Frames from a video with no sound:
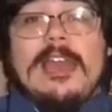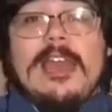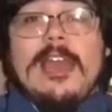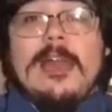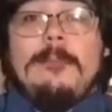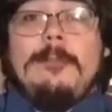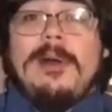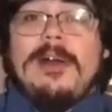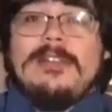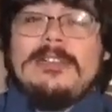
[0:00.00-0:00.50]

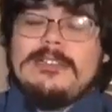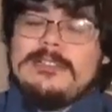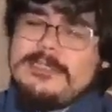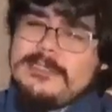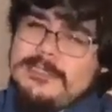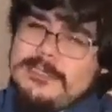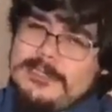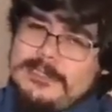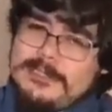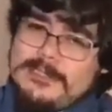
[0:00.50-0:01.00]
but
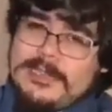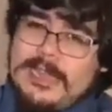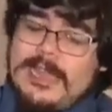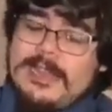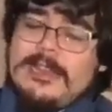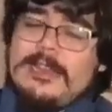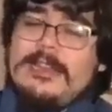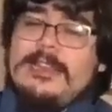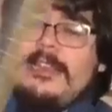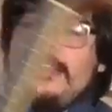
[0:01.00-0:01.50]

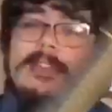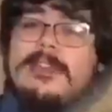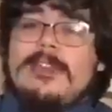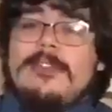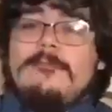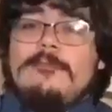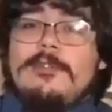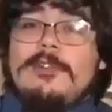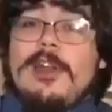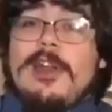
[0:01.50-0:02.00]
sadly
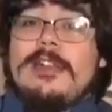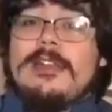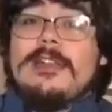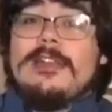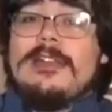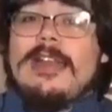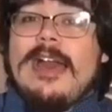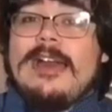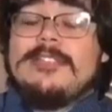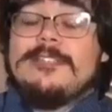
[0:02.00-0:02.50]
we're not in
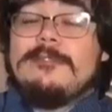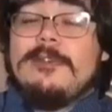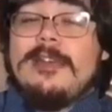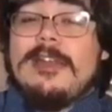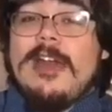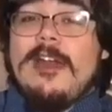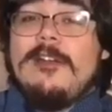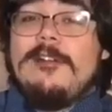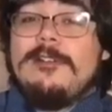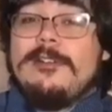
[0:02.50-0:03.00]
class right
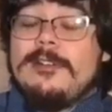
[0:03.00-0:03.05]
now,